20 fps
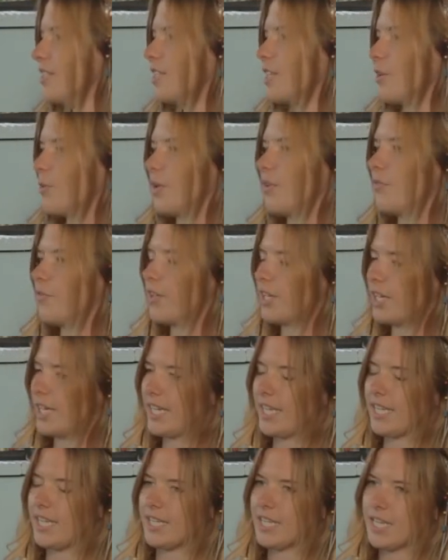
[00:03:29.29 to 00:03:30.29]
So we're
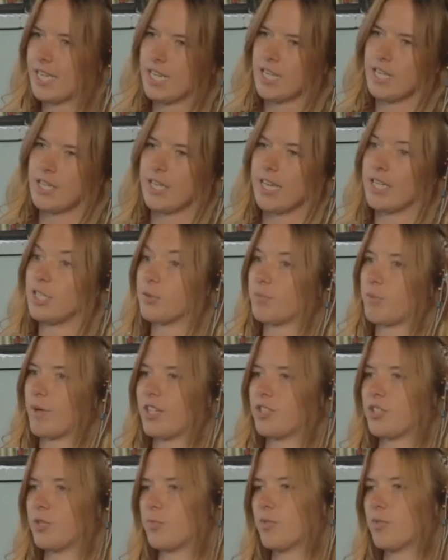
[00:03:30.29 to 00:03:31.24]
really, in depression,